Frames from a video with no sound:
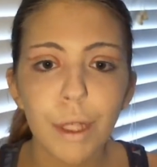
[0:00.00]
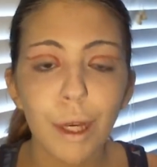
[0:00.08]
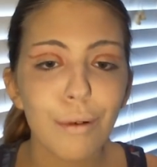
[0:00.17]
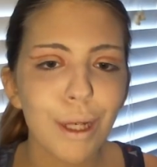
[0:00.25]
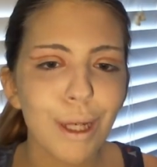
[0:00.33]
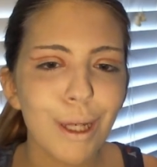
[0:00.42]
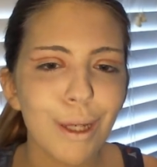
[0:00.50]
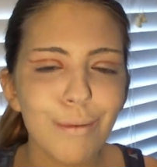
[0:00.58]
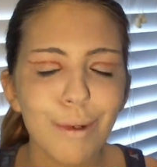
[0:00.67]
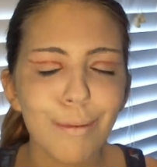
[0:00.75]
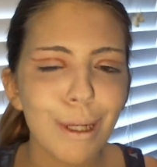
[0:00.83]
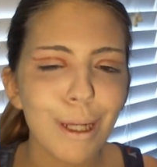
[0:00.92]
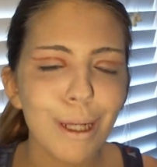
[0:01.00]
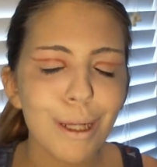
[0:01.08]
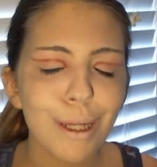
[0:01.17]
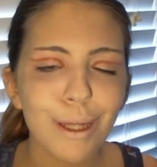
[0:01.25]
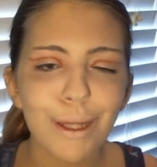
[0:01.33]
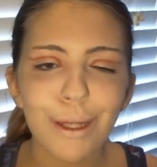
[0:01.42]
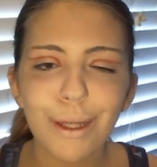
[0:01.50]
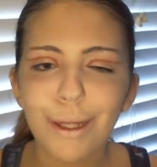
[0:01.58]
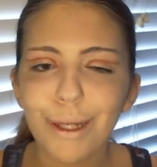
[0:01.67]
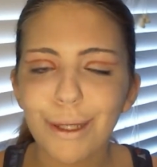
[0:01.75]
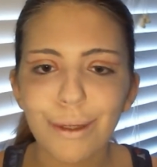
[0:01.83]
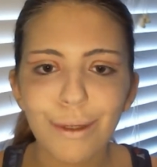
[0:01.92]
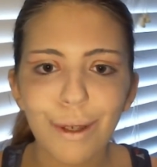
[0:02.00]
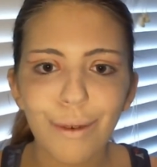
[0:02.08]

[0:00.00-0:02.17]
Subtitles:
Okay, we're back, and yes,